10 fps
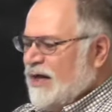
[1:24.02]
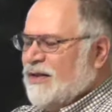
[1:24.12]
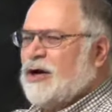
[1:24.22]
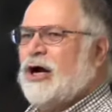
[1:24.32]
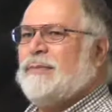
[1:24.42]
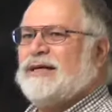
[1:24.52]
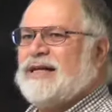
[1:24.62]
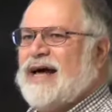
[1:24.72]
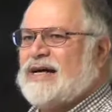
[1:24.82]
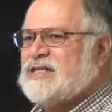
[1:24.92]
The Carbon
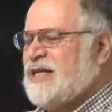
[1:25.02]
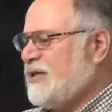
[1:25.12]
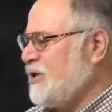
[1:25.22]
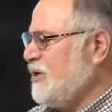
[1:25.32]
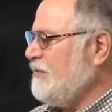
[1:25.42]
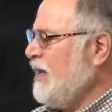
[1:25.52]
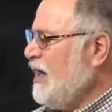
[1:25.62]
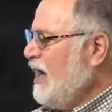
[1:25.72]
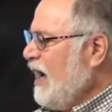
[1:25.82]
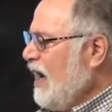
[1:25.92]
Tax Center
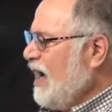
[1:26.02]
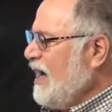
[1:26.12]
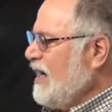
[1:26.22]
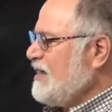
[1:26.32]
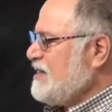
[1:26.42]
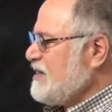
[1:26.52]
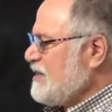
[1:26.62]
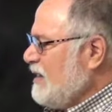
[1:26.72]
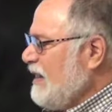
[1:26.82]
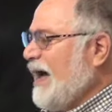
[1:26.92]
has
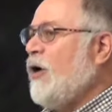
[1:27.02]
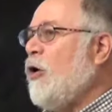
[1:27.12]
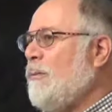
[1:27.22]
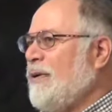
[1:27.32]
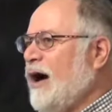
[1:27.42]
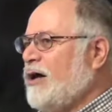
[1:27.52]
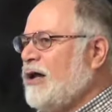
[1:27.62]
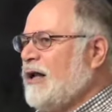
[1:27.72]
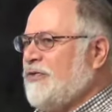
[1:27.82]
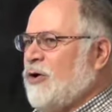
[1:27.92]
I'll
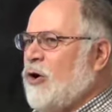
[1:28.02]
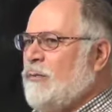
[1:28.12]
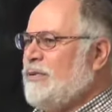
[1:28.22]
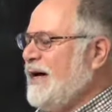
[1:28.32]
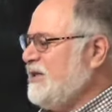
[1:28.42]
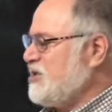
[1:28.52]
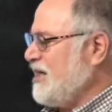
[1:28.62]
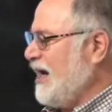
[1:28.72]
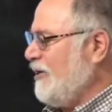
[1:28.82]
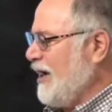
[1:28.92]
call it their homepage
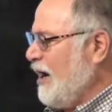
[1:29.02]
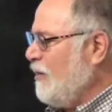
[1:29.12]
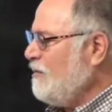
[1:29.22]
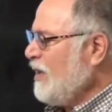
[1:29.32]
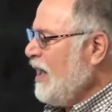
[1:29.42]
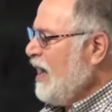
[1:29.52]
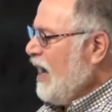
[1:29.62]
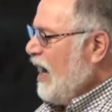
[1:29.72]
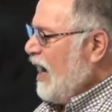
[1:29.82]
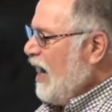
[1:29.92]
scenario,
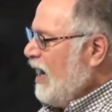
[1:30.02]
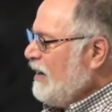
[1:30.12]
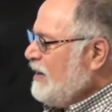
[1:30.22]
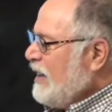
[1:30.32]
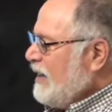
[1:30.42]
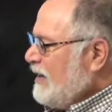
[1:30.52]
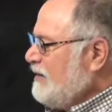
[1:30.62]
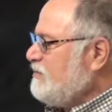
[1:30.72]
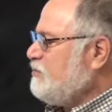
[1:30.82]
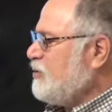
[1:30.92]

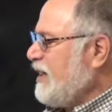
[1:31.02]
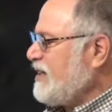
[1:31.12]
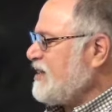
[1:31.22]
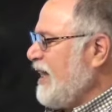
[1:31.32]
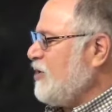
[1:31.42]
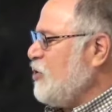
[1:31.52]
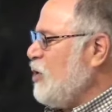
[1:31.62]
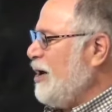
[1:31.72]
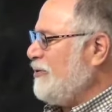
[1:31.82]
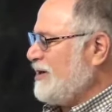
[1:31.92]
that predicts a
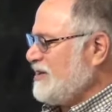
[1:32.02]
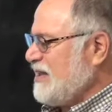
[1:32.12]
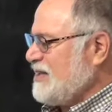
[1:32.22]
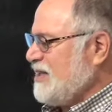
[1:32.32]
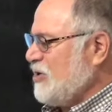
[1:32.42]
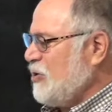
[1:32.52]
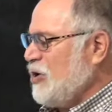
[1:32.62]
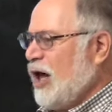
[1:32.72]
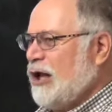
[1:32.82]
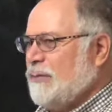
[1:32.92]

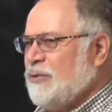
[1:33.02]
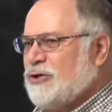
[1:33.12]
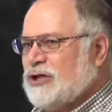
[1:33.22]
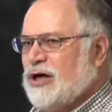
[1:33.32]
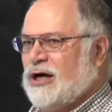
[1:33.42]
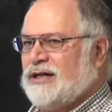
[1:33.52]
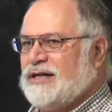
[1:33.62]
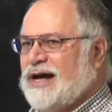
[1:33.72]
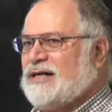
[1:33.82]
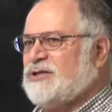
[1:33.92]
$262 per ton
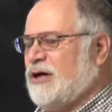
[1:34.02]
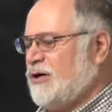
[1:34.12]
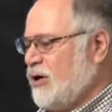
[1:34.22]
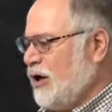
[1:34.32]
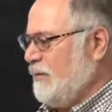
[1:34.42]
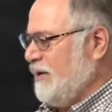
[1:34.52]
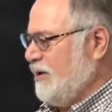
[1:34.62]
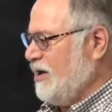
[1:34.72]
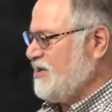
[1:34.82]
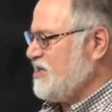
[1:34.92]
tax on carbon,
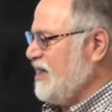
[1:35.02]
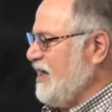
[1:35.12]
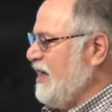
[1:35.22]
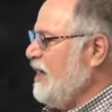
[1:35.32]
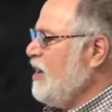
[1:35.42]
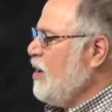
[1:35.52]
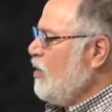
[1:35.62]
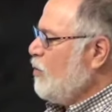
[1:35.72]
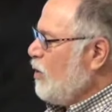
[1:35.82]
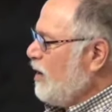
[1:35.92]
on C,
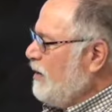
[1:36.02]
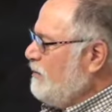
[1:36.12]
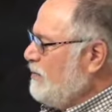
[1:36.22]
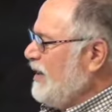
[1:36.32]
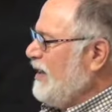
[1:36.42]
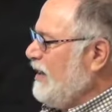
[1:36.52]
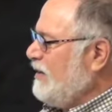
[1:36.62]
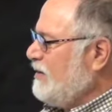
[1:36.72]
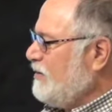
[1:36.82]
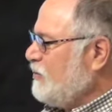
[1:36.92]

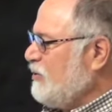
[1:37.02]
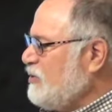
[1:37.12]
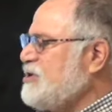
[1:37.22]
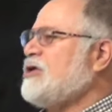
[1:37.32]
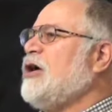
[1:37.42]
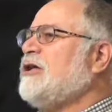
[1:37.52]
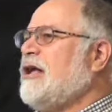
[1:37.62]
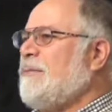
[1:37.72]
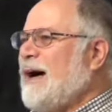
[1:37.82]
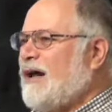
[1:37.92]
would result
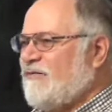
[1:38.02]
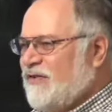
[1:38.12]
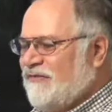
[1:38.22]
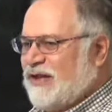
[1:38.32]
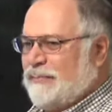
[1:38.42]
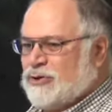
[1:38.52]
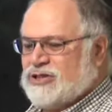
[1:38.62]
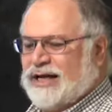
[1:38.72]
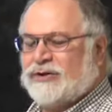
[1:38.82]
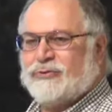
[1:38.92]
in about a
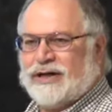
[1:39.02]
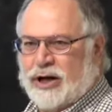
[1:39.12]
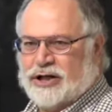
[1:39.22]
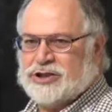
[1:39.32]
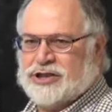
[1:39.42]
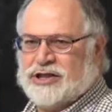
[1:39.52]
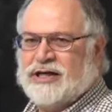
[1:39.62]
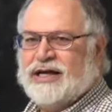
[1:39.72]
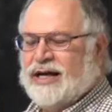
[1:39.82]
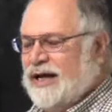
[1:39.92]
50%
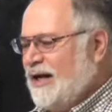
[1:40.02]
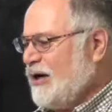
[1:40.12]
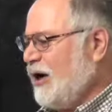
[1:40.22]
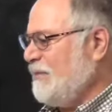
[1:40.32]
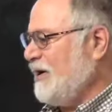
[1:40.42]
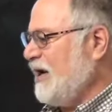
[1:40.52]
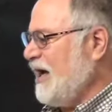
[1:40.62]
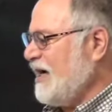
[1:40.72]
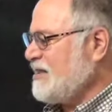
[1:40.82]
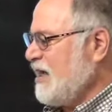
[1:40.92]
reduction in carbon
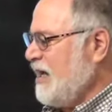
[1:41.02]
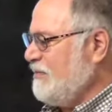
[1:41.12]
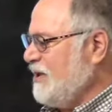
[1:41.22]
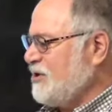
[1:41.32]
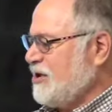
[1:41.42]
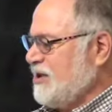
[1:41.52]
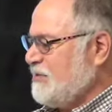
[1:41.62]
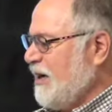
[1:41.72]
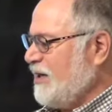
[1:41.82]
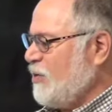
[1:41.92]
dioxide emissions
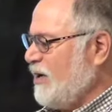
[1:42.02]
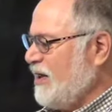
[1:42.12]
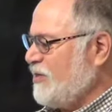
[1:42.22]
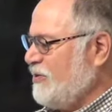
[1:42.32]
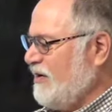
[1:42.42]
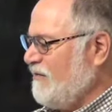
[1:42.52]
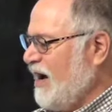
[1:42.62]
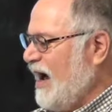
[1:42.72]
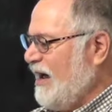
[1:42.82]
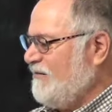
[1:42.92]
by
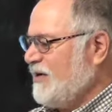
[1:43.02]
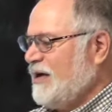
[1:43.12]
2035.